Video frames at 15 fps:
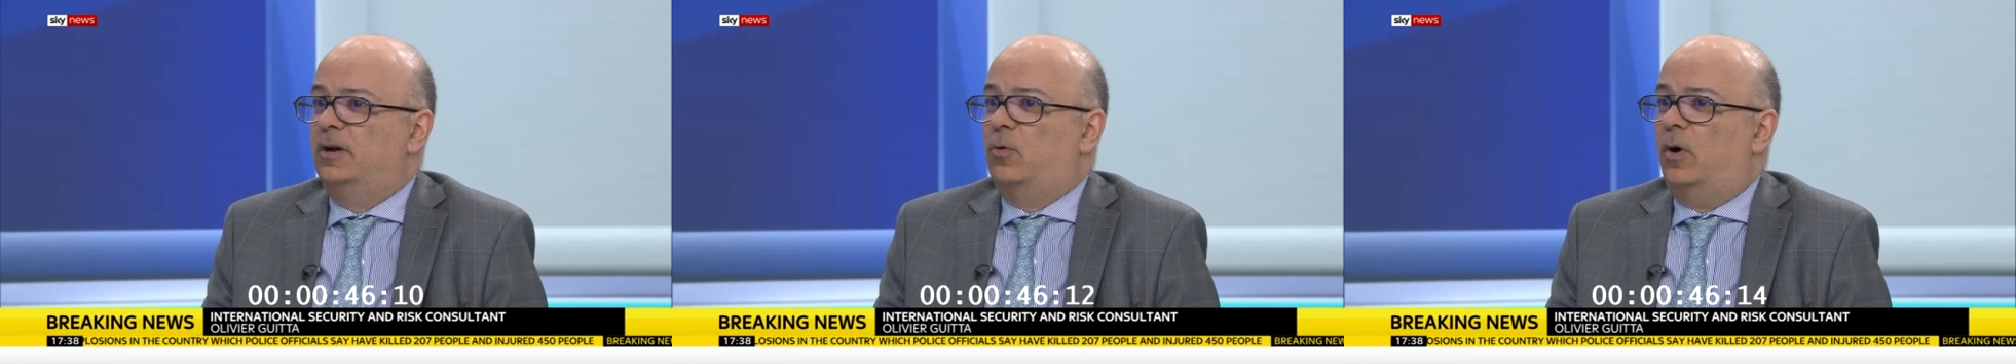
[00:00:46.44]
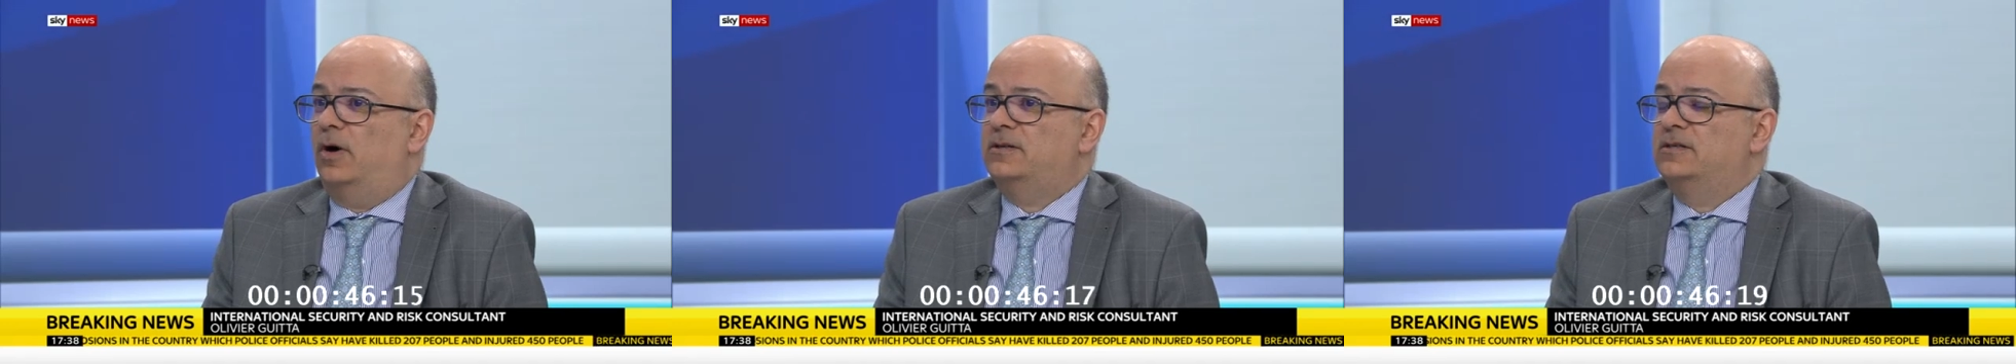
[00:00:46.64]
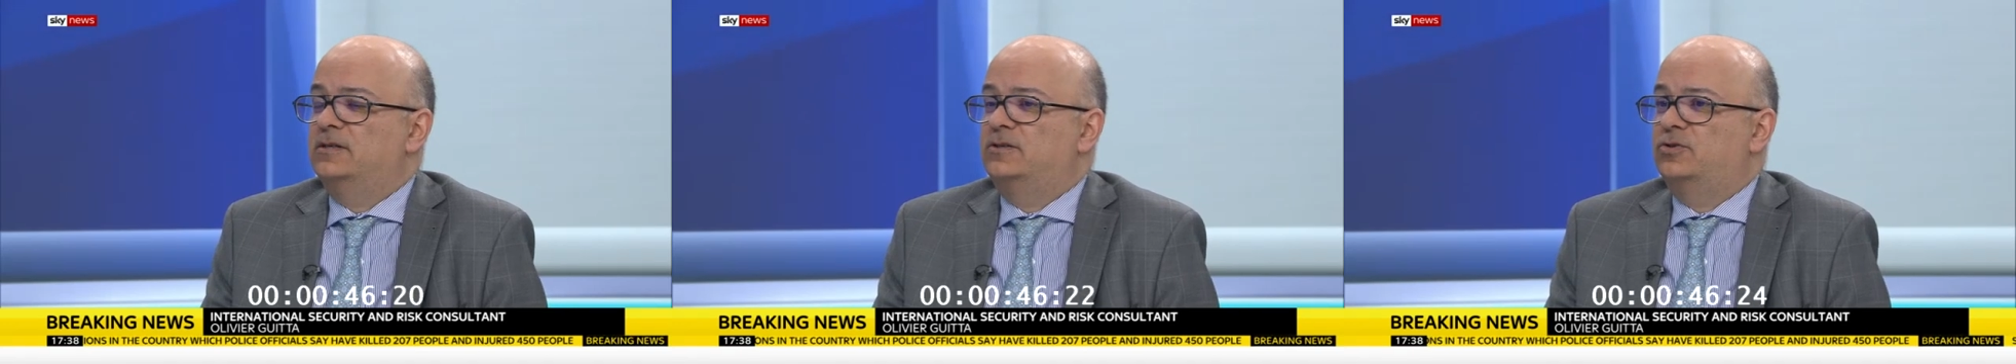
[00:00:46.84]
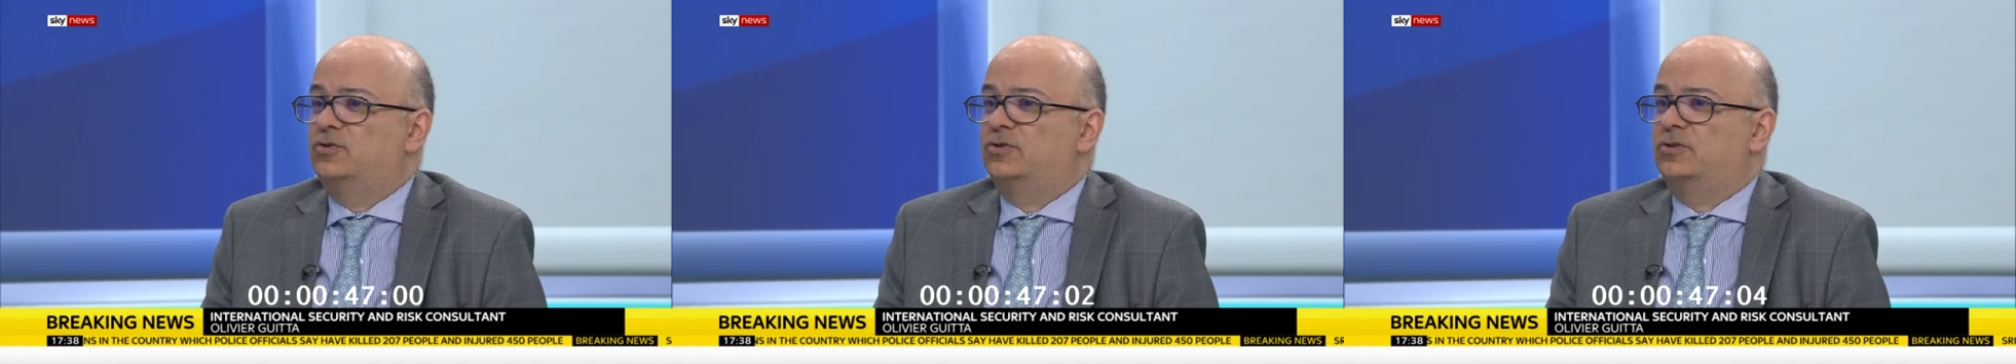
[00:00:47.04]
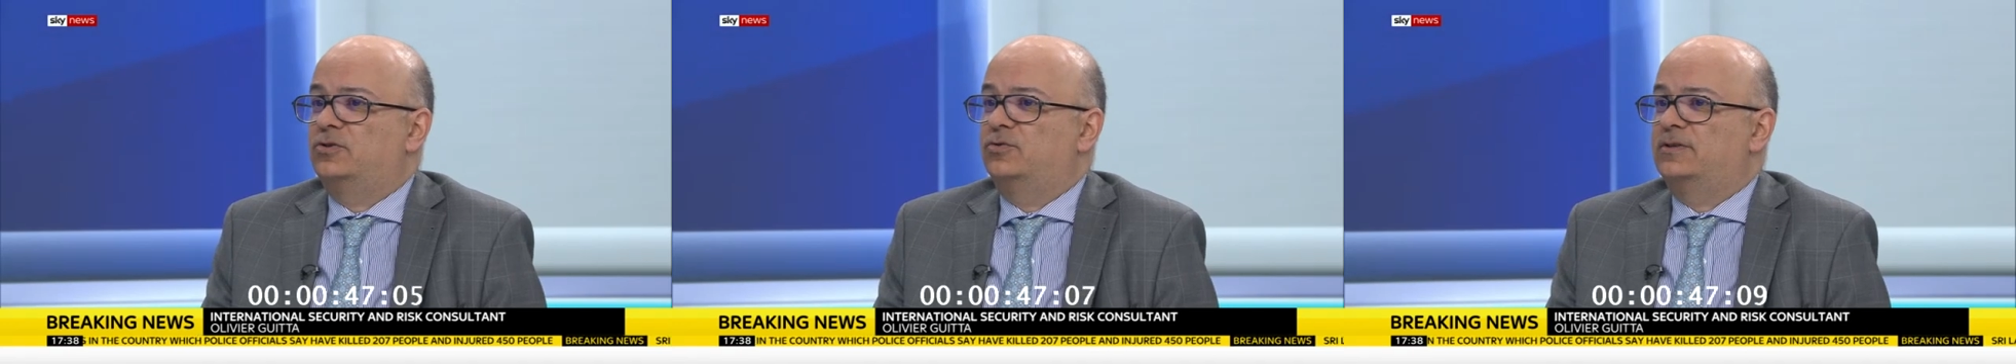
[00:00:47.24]
quiet
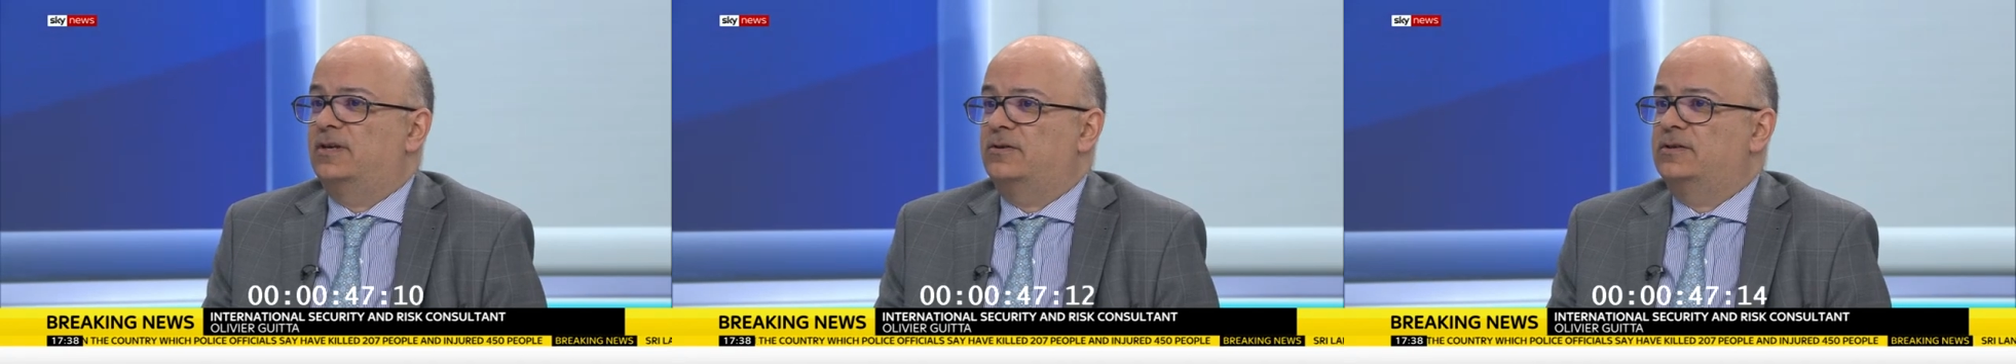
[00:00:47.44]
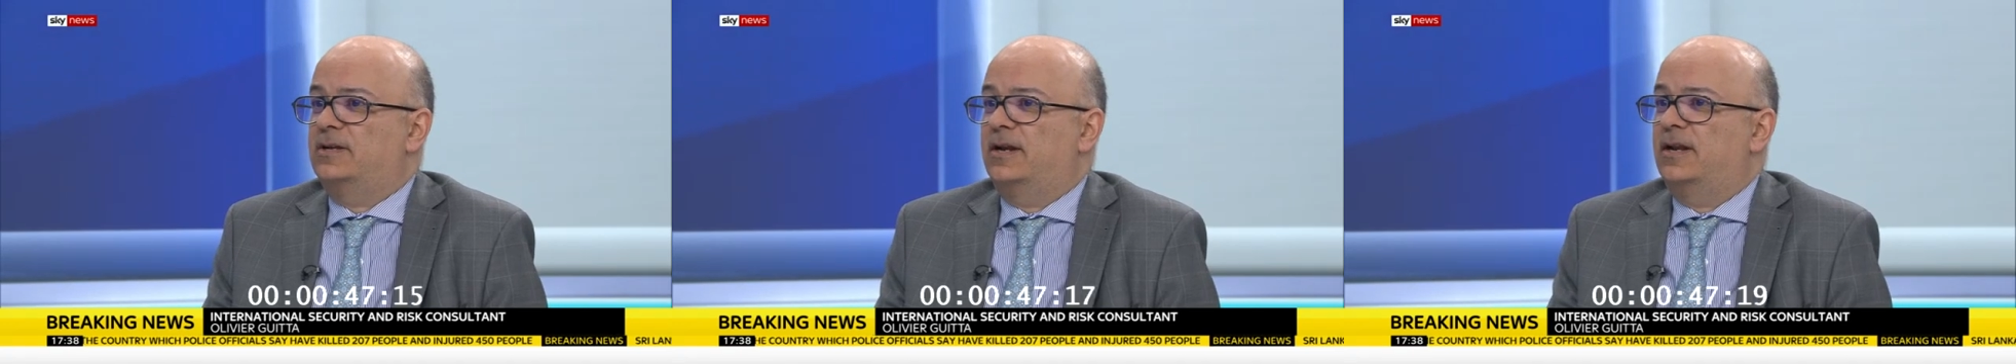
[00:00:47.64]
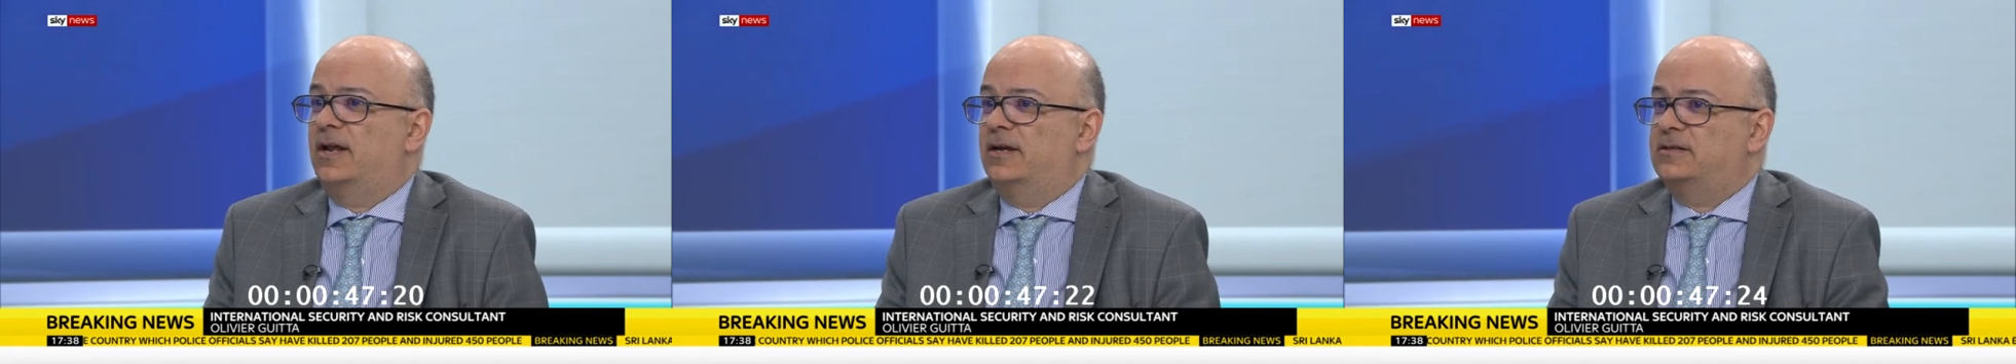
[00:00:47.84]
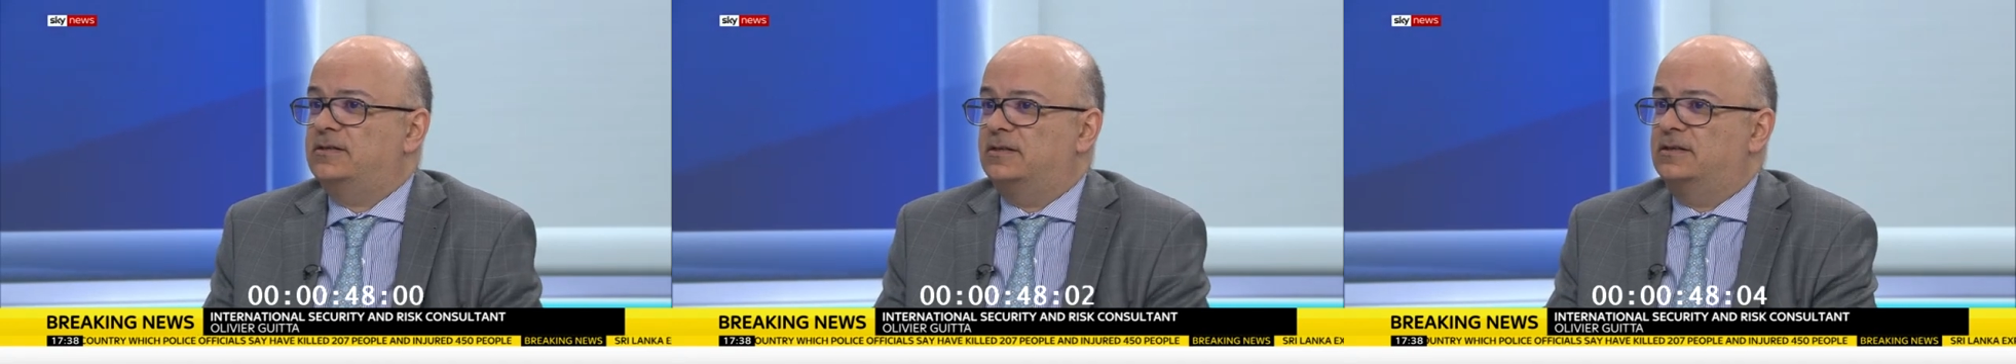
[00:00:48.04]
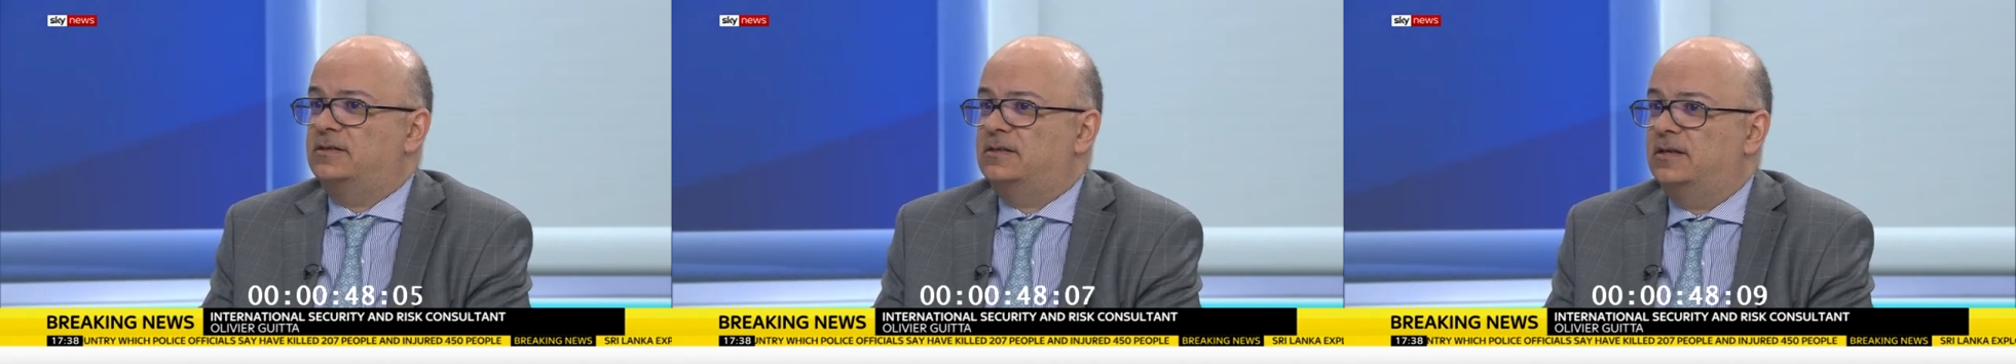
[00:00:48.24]
since 2009,
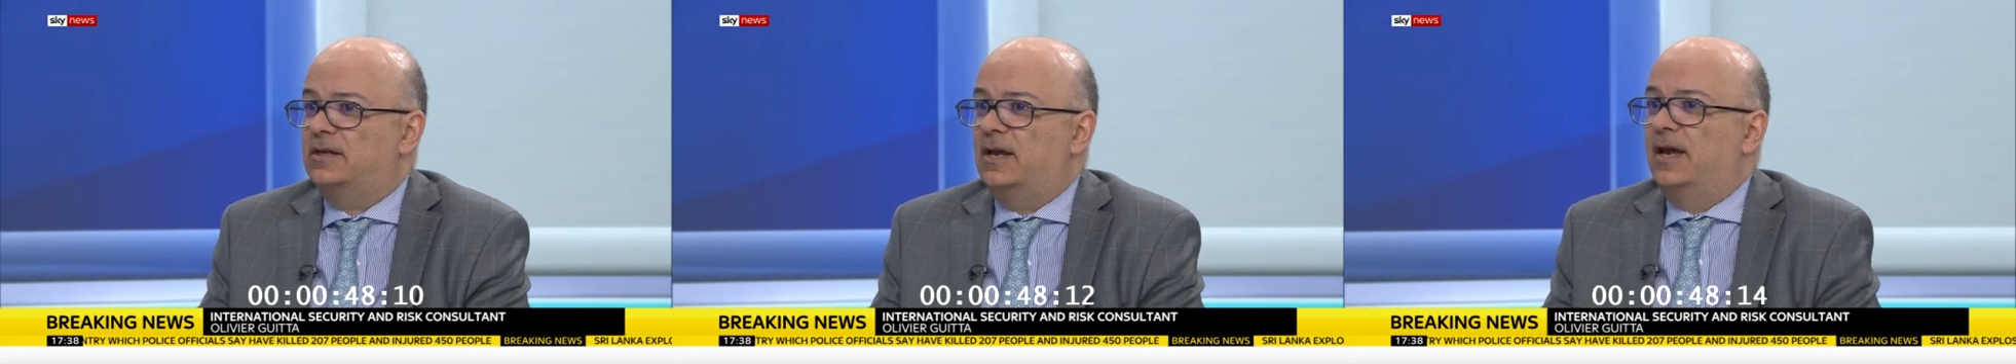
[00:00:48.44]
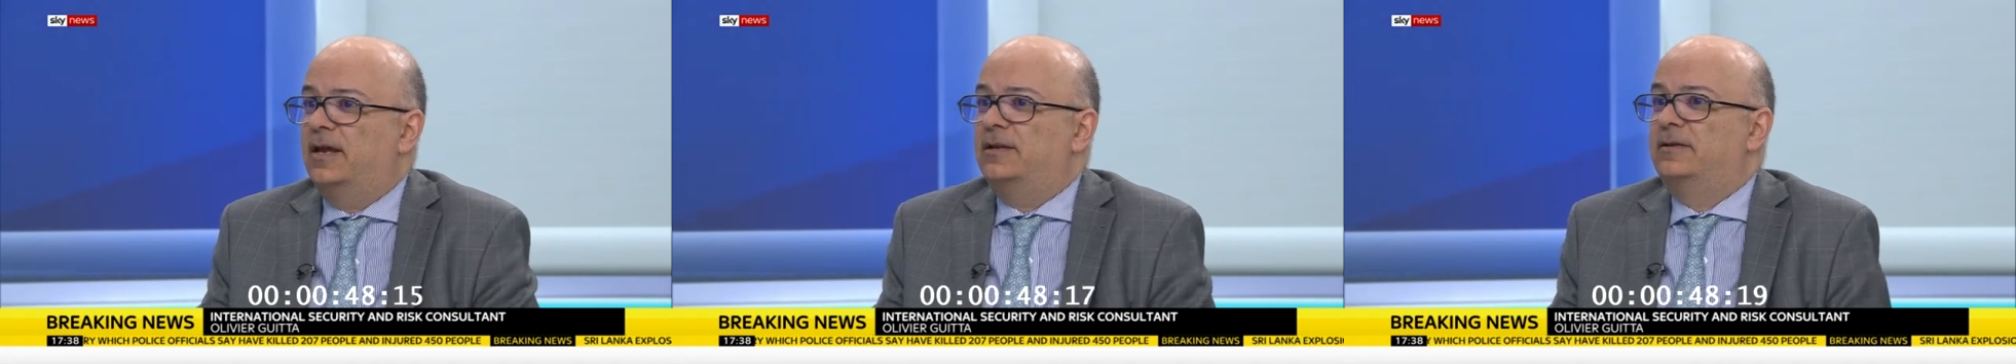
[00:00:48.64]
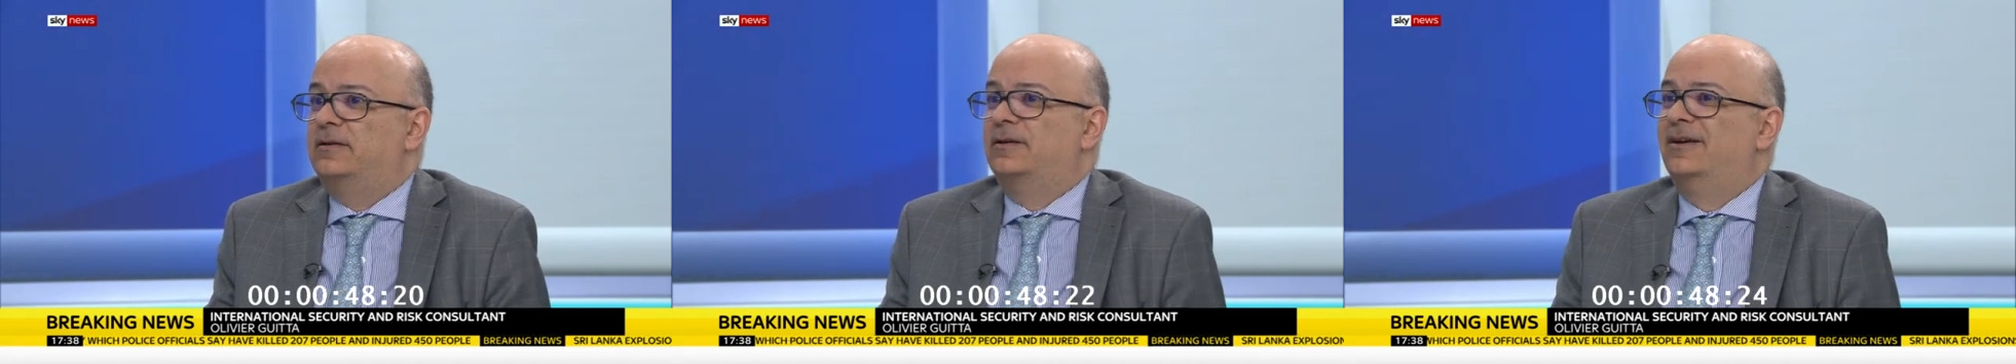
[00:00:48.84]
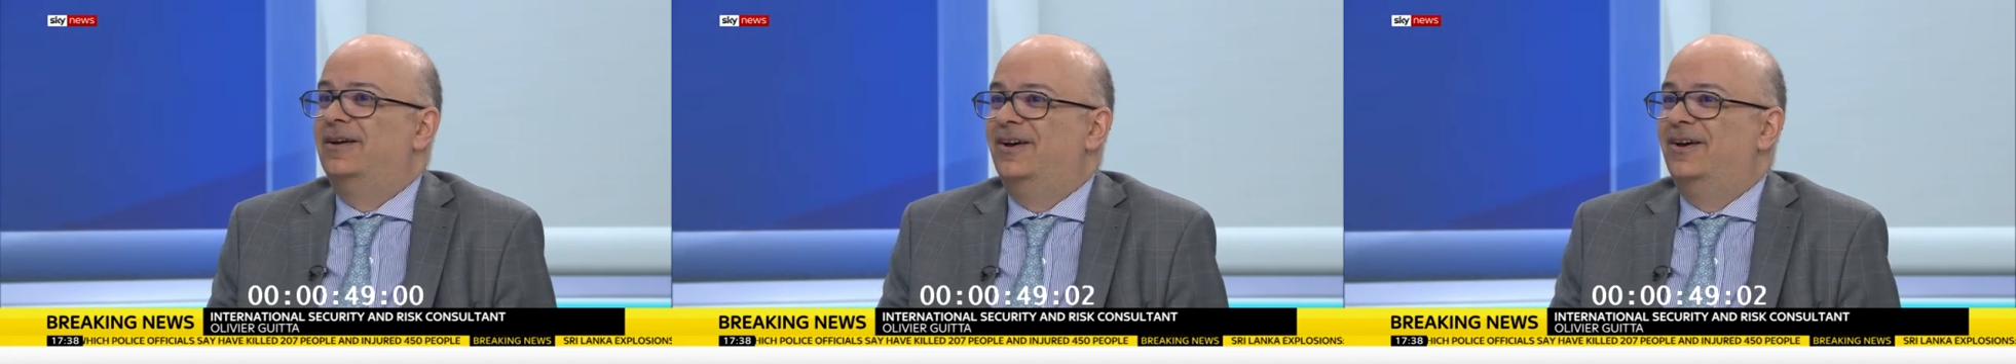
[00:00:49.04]
since the end